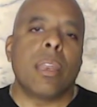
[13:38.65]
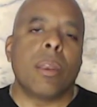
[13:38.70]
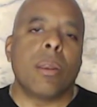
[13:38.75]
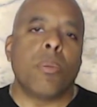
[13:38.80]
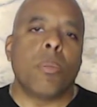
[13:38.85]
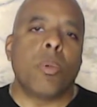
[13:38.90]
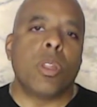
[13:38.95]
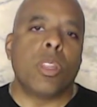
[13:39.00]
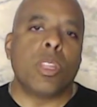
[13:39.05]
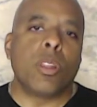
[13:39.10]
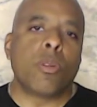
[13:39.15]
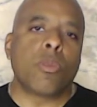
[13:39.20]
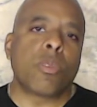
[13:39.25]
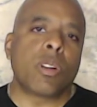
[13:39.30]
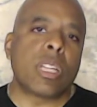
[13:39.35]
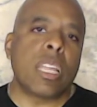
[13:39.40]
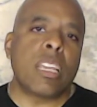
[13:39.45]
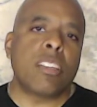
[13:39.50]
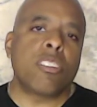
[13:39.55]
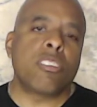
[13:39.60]
when they're in a
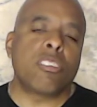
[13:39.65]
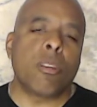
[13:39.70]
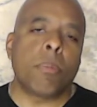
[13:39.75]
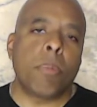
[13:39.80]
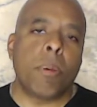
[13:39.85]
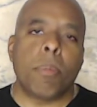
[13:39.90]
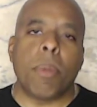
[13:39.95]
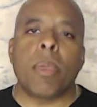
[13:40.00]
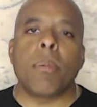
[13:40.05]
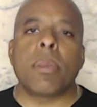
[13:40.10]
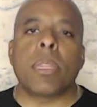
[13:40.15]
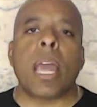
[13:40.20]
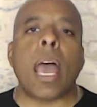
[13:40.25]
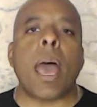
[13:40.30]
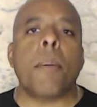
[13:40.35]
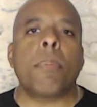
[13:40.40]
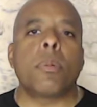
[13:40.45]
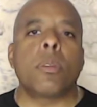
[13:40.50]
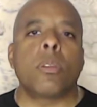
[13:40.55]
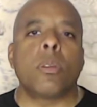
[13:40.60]
relationship, and maybe it
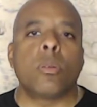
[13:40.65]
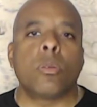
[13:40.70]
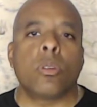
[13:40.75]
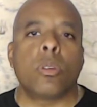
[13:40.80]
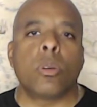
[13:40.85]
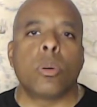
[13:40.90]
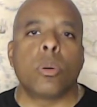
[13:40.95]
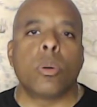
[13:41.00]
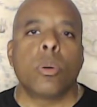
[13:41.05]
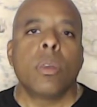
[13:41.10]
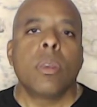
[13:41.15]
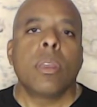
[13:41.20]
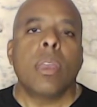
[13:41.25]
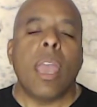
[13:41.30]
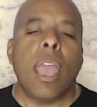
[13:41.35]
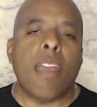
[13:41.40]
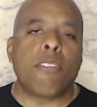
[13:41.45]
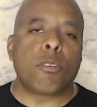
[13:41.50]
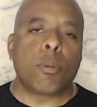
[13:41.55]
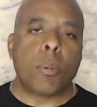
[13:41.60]
happened to you too,
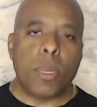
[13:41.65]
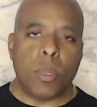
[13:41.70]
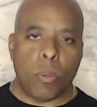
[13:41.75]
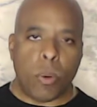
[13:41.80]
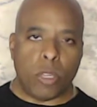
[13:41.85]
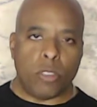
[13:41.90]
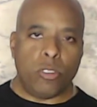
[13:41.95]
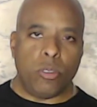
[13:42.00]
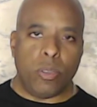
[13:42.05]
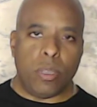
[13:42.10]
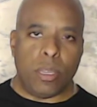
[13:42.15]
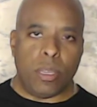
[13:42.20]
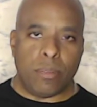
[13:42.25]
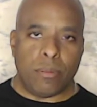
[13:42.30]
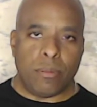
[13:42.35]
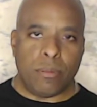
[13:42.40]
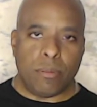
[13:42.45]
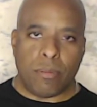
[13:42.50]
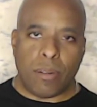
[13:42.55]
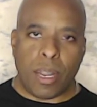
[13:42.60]
everybody wants you then,
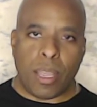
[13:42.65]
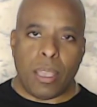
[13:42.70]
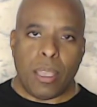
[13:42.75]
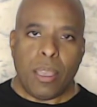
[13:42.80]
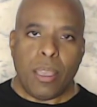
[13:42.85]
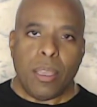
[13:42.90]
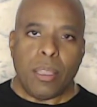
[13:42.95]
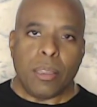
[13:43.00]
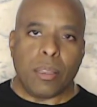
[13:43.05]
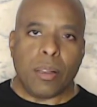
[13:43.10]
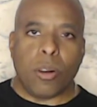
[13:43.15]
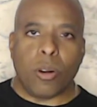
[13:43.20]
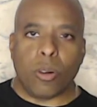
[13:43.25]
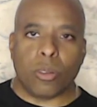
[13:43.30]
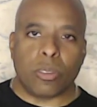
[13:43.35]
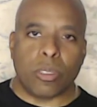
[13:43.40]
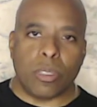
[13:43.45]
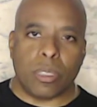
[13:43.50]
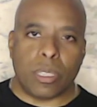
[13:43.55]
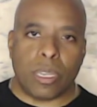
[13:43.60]
right? The
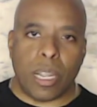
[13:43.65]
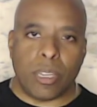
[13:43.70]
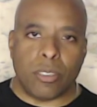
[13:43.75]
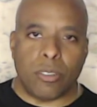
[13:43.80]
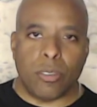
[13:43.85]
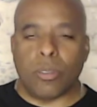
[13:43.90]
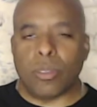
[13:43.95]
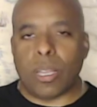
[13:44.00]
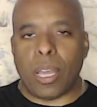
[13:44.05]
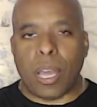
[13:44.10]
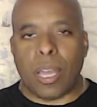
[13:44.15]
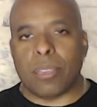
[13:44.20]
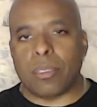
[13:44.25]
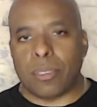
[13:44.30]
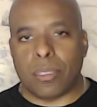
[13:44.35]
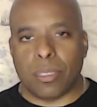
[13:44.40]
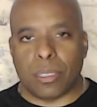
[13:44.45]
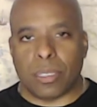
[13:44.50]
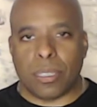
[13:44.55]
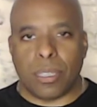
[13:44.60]
girls are looking at you, the guys
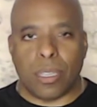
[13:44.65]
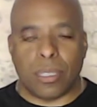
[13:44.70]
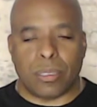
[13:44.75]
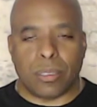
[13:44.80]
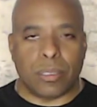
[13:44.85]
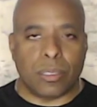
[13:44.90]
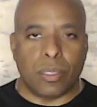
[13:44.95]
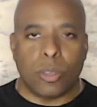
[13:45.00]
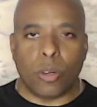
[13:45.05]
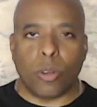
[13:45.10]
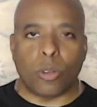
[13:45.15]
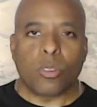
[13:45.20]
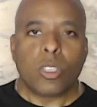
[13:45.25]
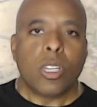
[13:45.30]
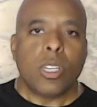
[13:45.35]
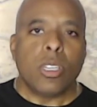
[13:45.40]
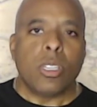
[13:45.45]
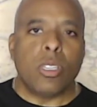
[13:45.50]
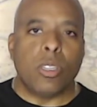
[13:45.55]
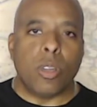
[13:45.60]
are looking at the girls,
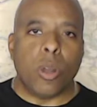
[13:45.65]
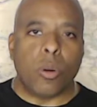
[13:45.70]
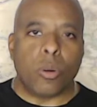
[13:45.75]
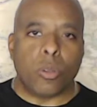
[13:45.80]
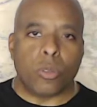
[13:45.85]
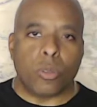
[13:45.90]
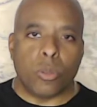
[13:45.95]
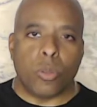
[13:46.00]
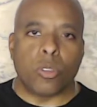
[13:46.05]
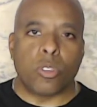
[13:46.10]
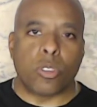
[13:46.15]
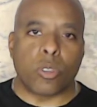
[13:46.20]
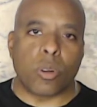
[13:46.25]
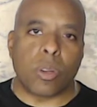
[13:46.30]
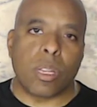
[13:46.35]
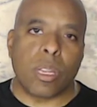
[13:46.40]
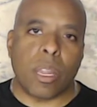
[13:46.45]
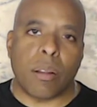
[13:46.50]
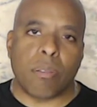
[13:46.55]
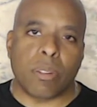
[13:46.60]
as soon as they're
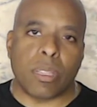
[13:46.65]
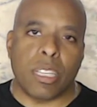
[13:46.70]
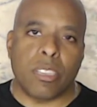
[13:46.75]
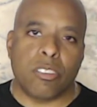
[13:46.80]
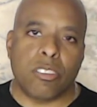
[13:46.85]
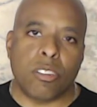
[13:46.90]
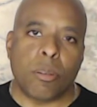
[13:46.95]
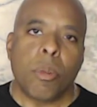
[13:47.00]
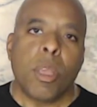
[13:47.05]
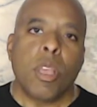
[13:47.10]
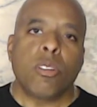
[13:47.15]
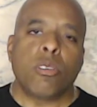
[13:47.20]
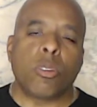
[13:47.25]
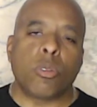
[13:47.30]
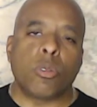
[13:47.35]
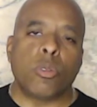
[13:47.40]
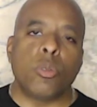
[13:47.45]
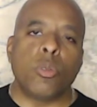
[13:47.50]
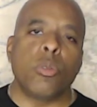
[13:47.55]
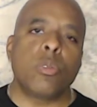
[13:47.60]
in that relationship. So
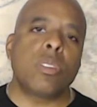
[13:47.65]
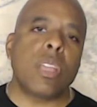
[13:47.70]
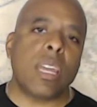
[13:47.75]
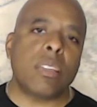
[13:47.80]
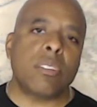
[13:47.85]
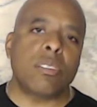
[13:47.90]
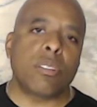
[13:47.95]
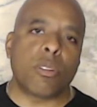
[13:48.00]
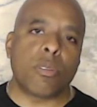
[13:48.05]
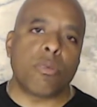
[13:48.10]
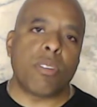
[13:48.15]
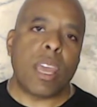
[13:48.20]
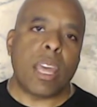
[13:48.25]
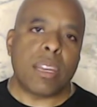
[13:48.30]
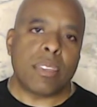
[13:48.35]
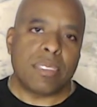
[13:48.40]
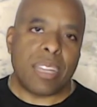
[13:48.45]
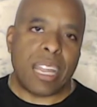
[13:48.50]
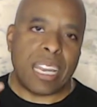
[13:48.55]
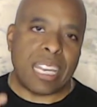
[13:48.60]
use that to your
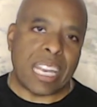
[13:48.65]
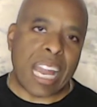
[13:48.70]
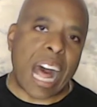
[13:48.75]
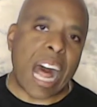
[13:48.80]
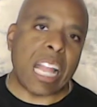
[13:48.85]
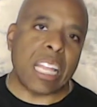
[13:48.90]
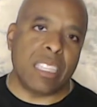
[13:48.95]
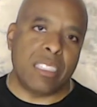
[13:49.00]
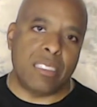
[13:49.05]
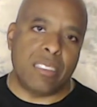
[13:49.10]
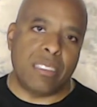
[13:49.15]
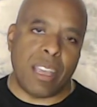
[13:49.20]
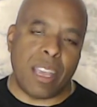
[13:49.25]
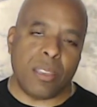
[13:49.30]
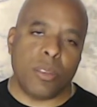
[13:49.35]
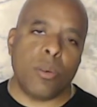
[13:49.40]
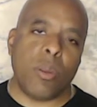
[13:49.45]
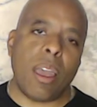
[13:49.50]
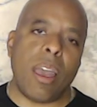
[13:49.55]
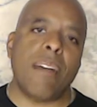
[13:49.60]
advantage, that knowledge. Now
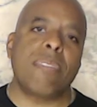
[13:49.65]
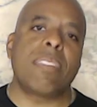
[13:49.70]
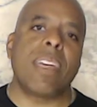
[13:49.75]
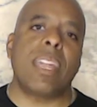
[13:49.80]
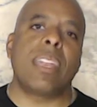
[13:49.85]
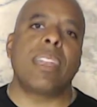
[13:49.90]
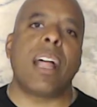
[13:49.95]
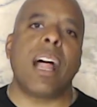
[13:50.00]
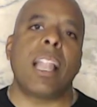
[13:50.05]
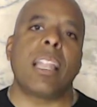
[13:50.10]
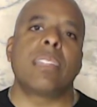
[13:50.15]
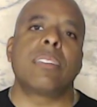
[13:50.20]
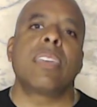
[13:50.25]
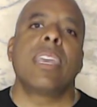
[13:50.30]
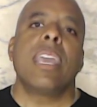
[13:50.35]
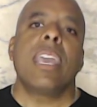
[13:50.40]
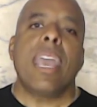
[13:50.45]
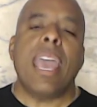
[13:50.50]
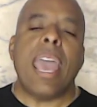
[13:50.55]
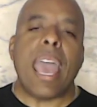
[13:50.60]
you have that knowledge,
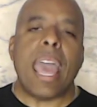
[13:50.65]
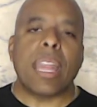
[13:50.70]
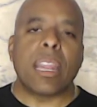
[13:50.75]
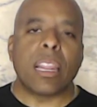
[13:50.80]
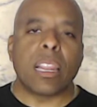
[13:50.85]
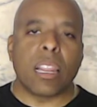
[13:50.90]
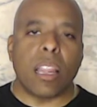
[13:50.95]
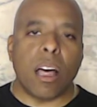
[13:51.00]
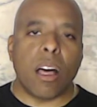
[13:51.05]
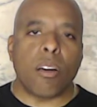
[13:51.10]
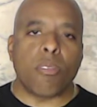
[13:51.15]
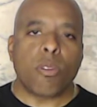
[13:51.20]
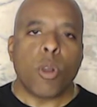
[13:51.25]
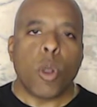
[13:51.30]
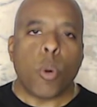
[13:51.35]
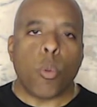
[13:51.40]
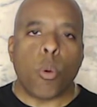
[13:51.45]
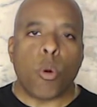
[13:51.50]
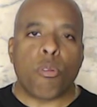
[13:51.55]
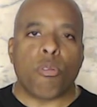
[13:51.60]
and love
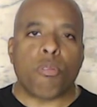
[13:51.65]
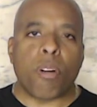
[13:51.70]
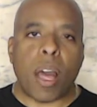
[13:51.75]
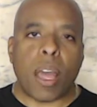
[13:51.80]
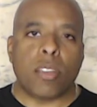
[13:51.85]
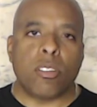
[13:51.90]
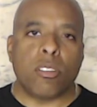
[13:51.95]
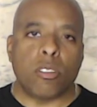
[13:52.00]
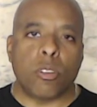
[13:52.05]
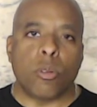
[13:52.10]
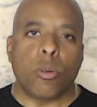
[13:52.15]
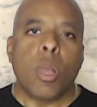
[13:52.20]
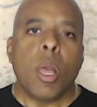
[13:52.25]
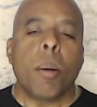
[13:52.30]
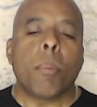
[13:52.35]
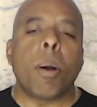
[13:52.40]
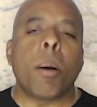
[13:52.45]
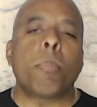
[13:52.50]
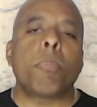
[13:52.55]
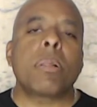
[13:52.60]
will find you.
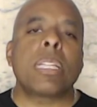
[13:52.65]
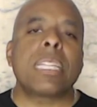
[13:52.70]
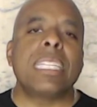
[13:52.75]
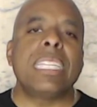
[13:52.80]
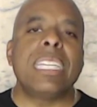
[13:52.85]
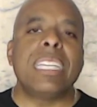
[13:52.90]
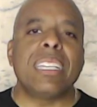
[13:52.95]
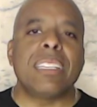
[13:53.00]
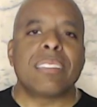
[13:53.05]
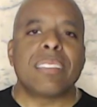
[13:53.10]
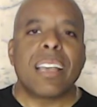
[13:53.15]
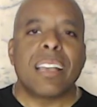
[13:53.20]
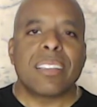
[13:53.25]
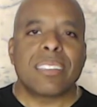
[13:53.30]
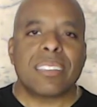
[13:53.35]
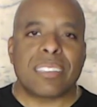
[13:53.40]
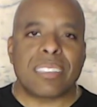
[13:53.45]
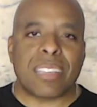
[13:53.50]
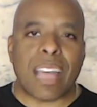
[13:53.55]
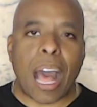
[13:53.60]
But please
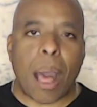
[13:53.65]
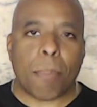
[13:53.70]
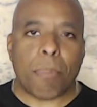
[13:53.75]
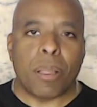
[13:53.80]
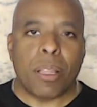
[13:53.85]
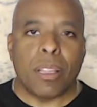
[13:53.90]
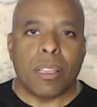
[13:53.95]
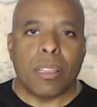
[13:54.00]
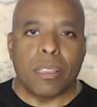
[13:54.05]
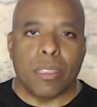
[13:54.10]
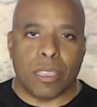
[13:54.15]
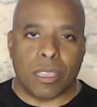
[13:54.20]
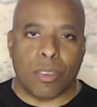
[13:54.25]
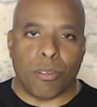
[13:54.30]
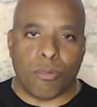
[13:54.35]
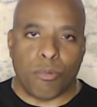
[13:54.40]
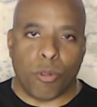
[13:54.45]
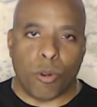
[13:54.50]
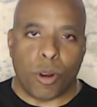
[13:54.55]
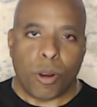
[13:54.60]
stop looking
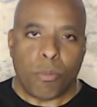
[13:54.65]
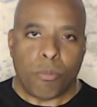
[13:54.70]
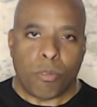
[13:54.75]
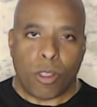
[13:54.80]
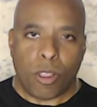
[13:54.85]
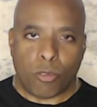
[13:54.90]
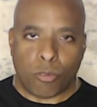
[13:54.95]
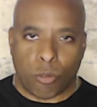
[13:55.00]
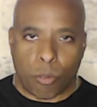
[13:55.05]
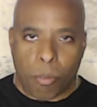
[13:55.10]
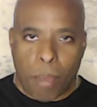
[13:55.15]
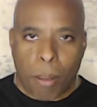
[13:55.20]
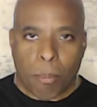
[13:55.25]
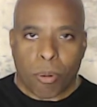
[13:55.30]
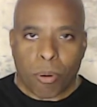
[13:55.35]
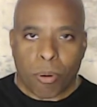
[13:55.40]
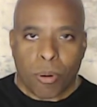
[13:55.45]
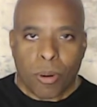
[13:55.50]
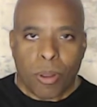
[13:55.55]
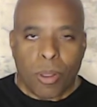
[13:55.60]
for it. Because
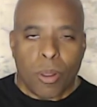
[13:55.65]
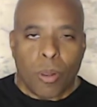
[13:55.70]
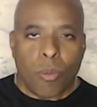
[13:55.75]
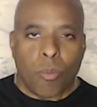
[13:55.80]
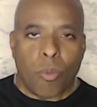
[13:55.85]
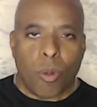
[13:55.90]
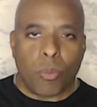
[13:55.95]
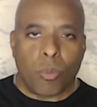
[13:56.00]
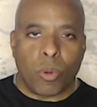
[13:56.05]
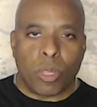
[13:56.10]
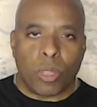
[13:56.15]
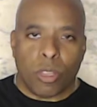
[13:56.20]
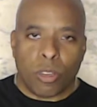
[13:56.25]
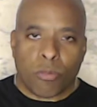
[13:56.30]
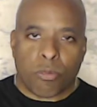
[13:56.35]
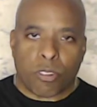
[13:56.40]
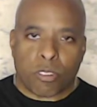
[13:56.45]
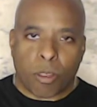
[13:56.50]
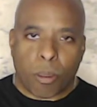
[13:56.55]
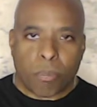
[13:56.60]
remember, when we look
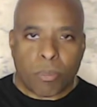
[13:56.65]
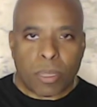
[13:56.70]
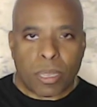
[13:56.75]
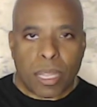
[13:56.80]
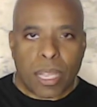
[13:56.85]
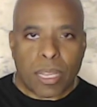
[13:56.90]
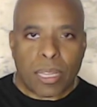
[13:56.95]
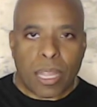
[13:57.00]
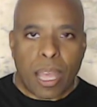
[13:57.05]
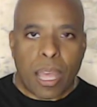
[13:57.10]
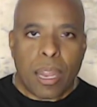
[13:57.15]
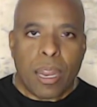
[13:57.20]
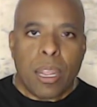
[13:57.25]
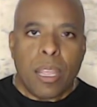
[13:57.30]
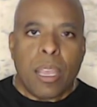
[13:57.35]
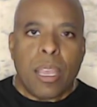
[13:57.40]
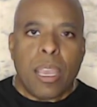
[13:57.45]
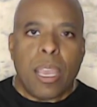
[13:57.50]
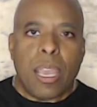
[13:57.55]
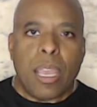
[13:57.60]
for something like that,
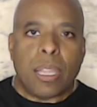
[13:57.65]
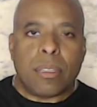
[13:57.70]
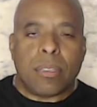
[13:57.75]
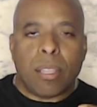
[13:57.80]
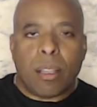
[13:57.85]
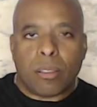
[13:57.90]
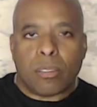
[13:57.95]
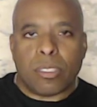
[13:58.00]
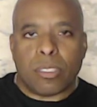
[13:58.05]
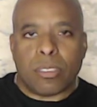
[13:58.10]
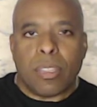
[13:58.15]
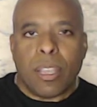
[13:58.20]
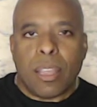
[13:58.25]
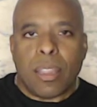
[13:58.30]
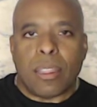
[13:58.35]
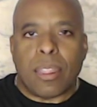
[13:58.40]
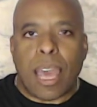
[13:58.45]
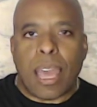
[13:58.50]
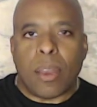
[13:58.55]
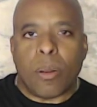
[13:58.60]
it tells us
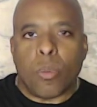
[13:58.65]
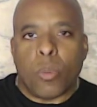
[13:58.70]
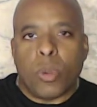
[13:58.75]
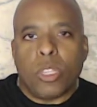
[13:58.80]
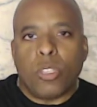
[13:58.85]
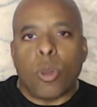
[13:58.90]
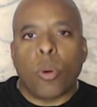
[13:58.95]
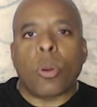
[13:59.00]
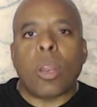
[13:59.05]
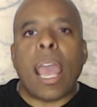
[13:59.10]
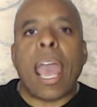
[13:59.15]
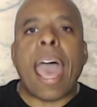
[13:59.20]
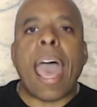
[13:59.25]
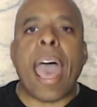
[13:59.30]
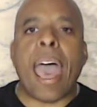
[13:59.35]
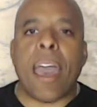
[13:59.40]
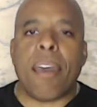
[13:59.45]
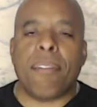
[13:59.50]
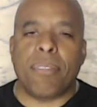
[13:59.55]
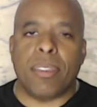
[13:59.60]
that we don't
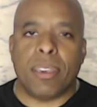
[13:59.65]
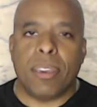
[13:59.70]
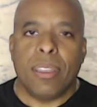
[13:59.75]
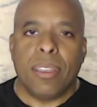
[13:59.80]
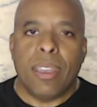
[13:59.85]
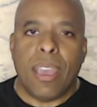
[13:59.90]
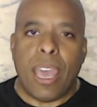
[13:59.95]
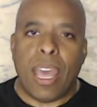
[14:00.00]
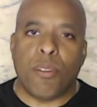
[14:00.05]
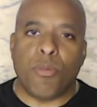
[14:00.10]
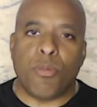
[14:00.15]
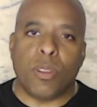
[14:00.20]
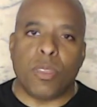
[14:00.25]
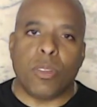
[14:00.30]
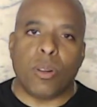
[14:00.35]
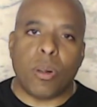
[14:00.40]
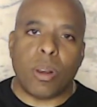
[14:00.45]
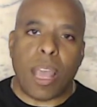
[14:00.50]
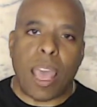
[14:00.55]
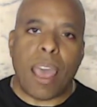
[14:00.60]
have it. And if we
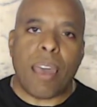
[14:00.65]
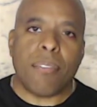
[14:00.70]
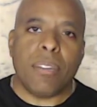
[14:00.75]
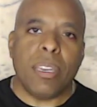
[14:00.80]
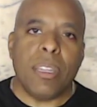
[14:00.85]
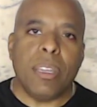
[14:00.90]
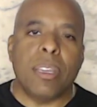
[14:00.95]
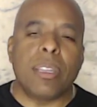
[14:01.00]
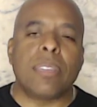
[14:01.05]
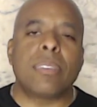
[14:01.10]
don't have it, it